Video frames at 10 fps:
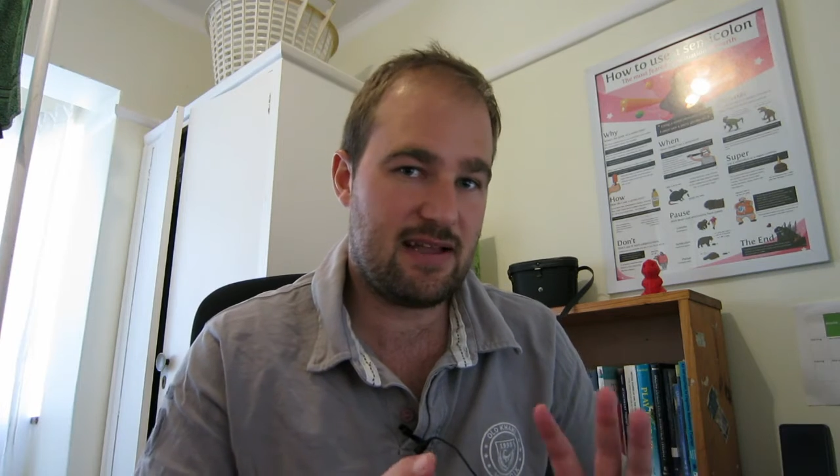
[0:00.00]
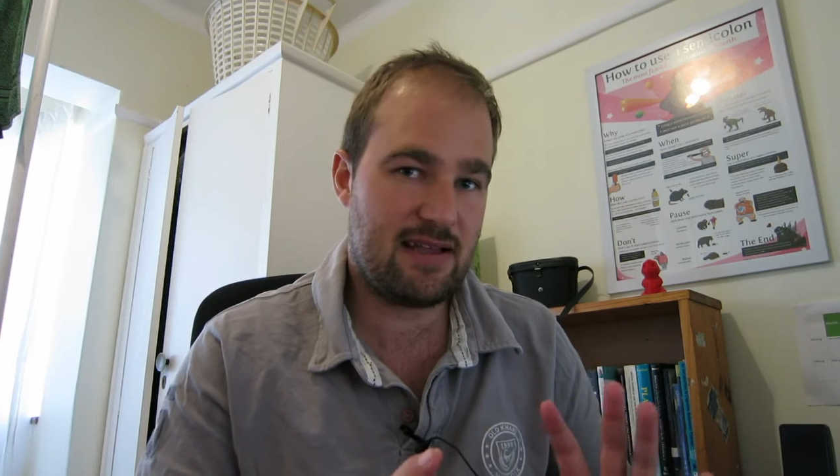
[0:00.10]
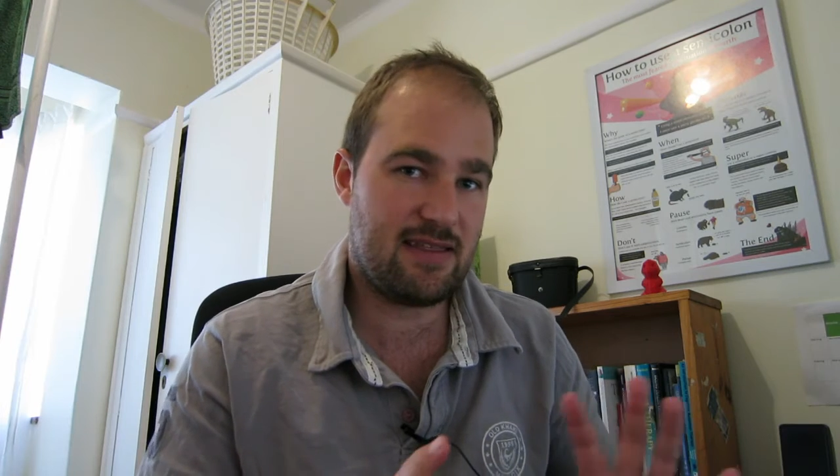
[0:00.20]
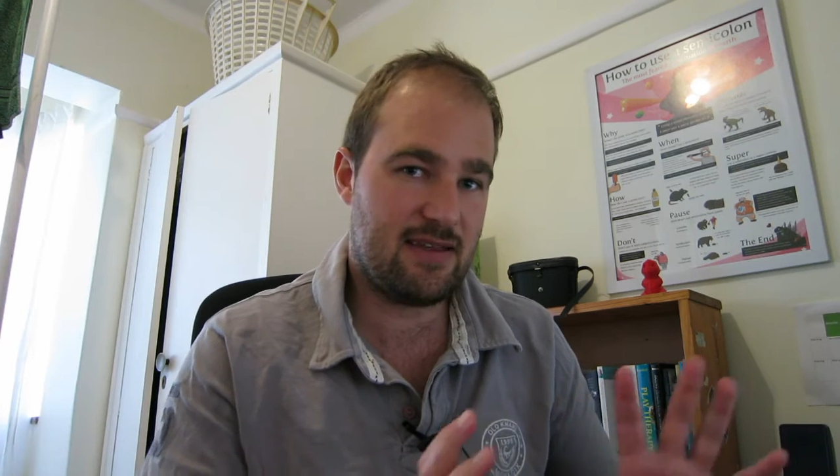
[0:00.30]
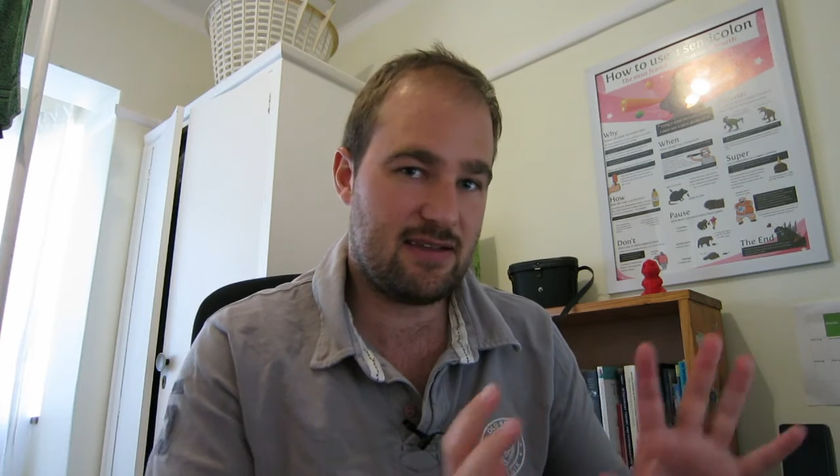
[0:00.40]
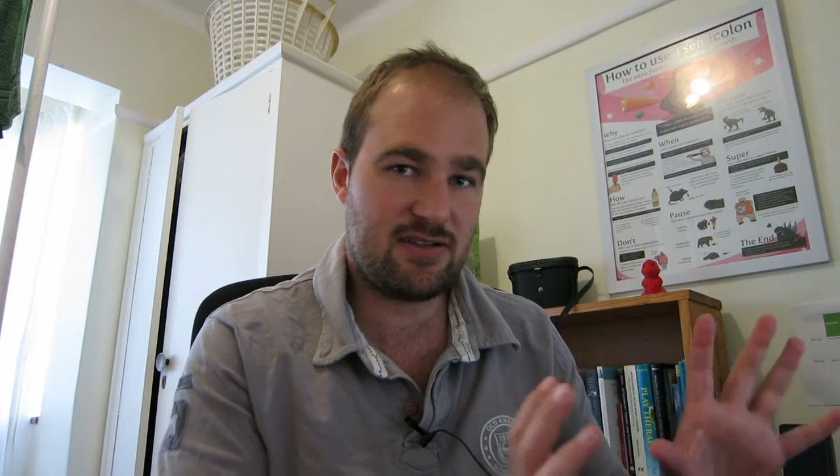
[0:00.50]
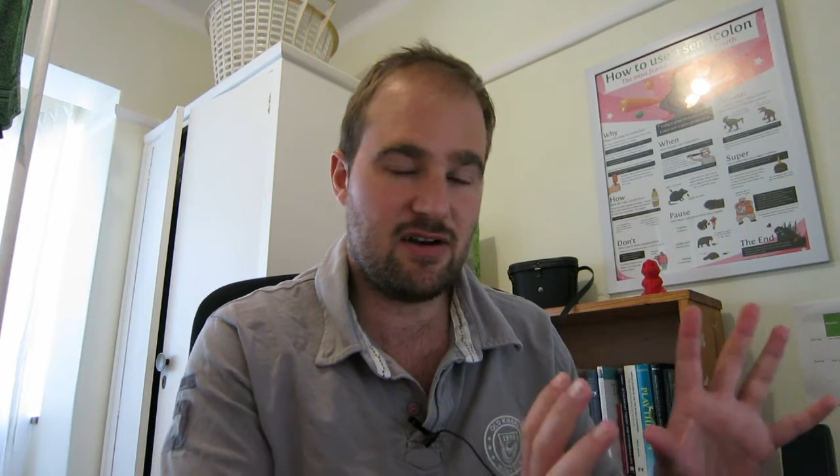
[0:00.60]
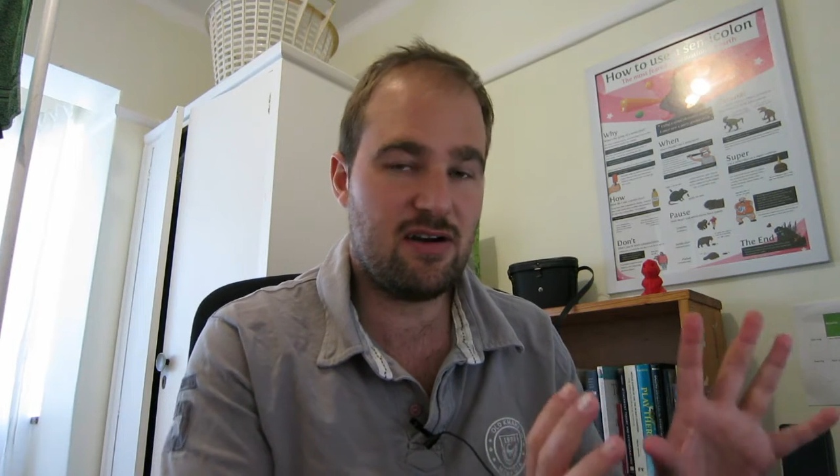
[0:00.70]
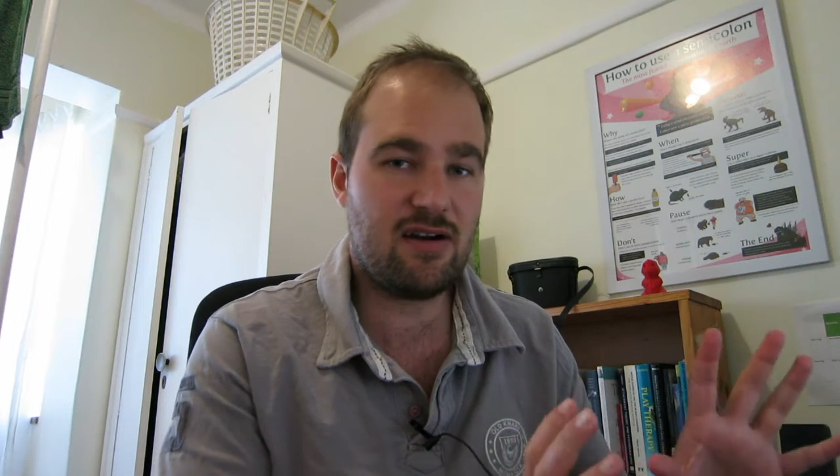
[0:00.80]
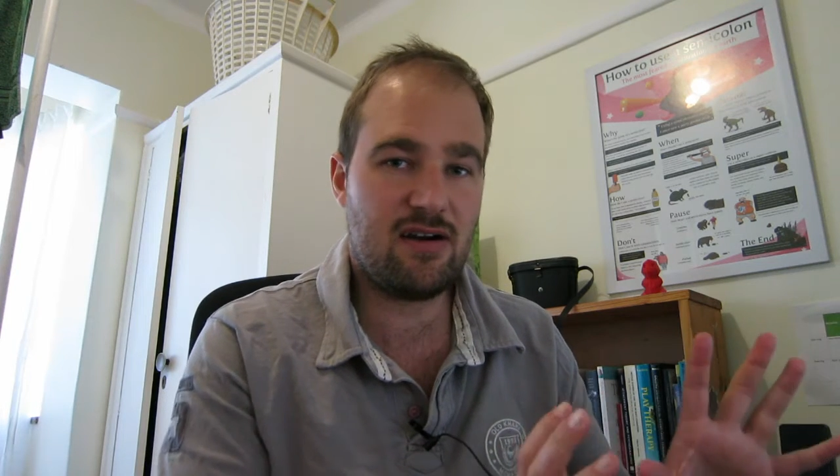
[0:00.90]
like the next
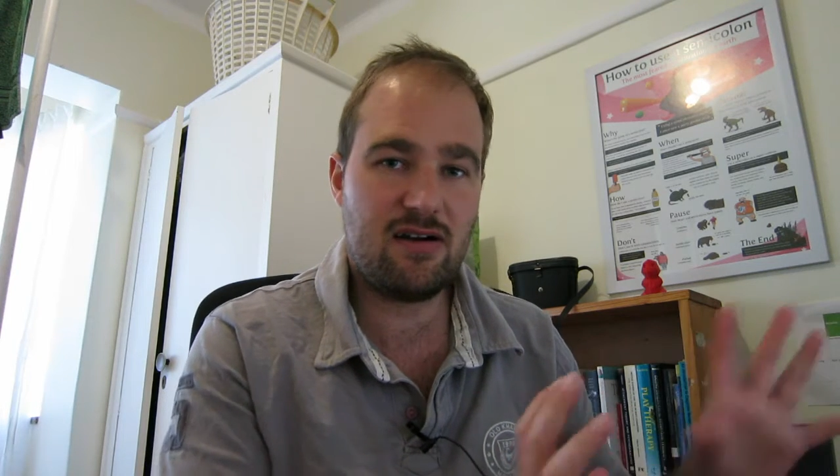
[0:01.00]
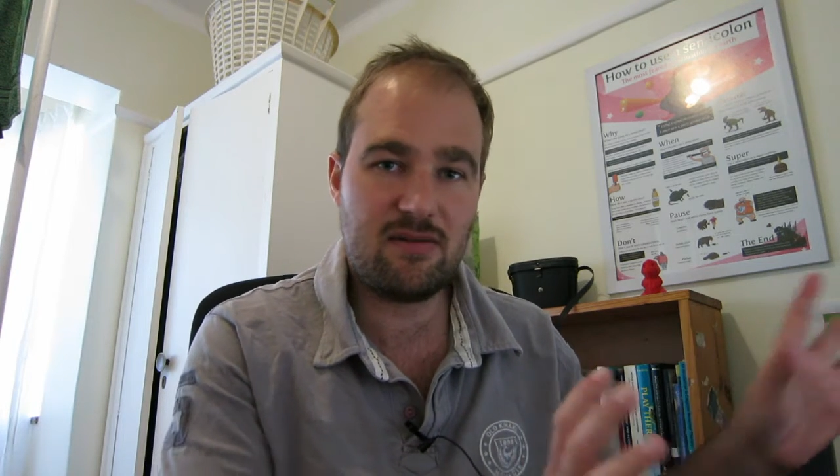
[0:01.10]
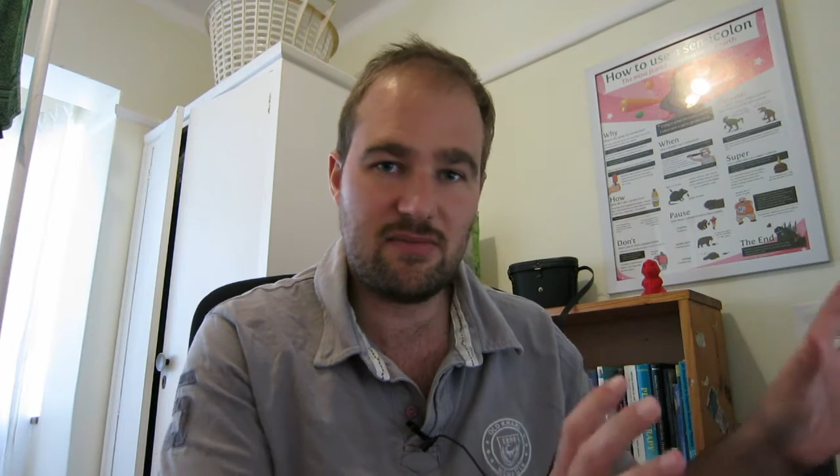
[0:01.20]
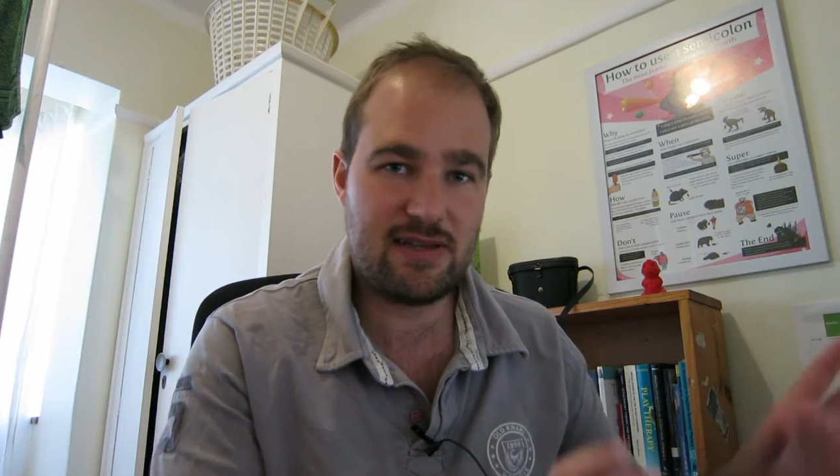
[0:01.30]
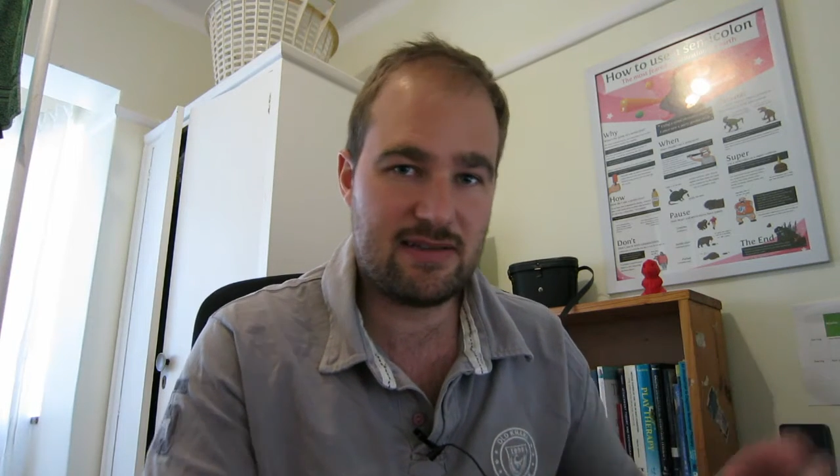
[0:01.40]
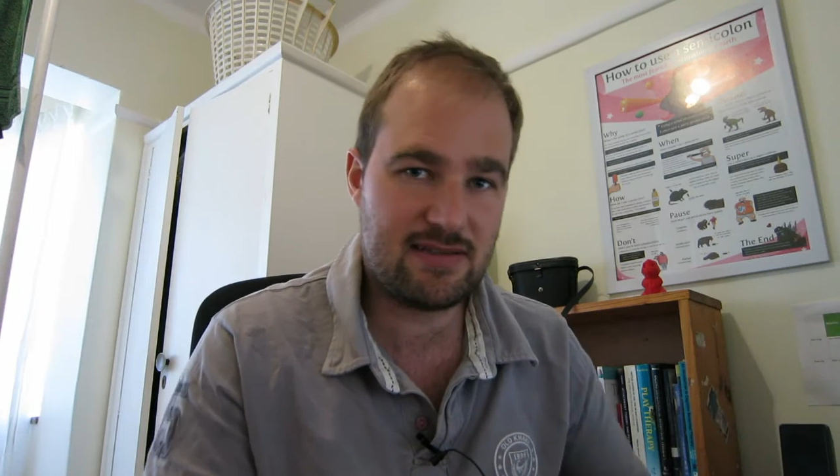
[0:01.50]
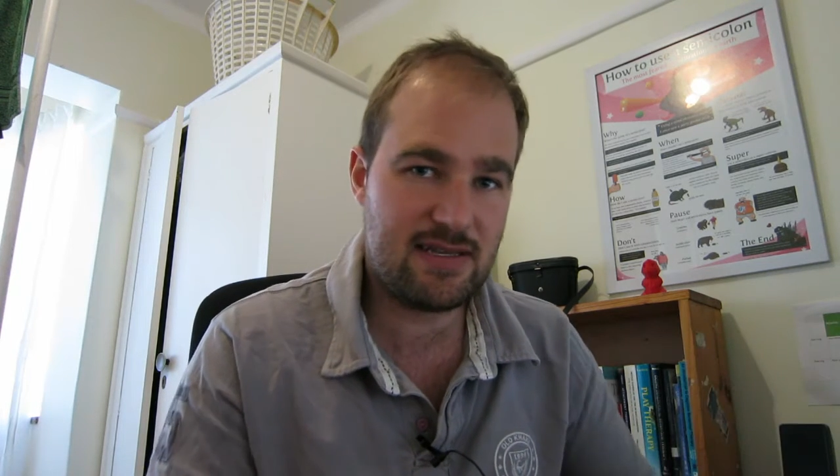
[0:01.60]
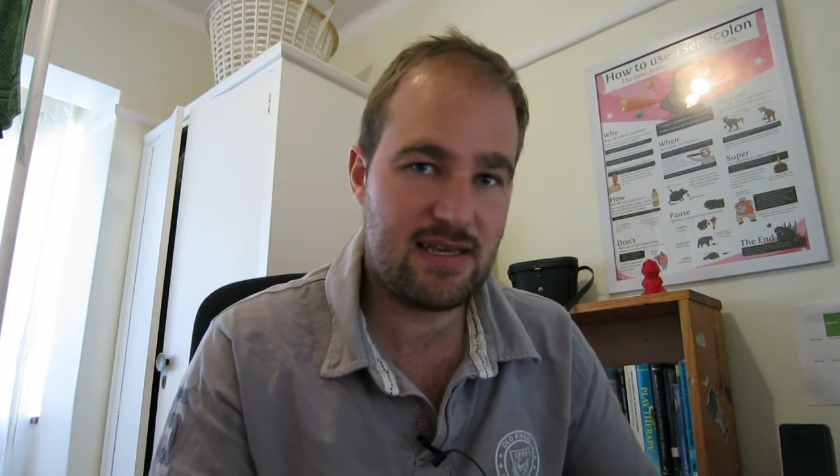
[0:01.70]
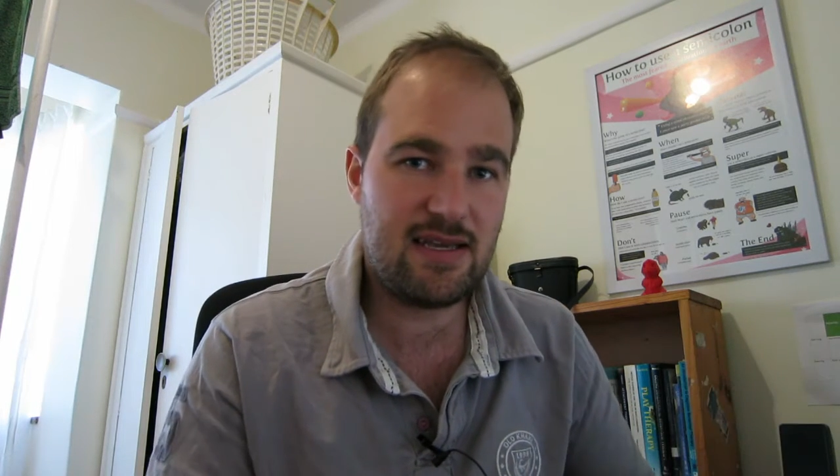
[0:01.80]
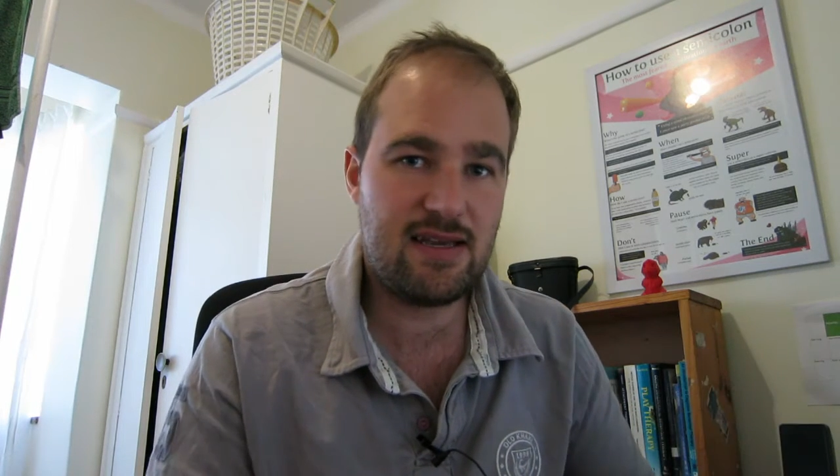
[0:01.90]
Hong Kong, but at
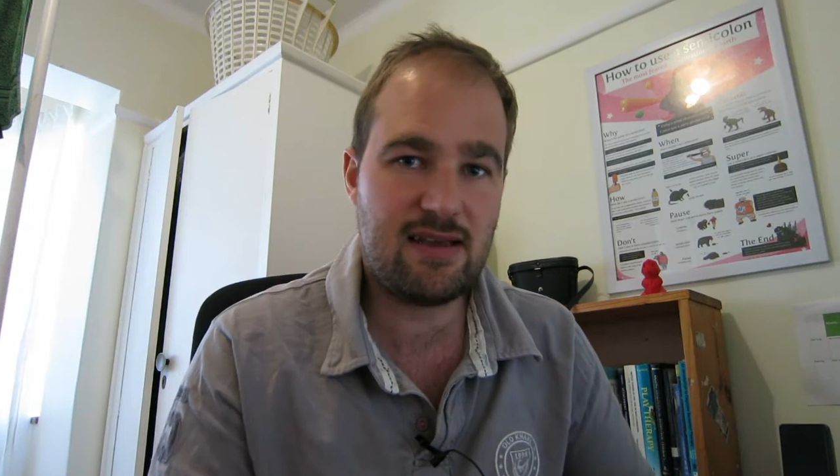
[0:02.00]
sea,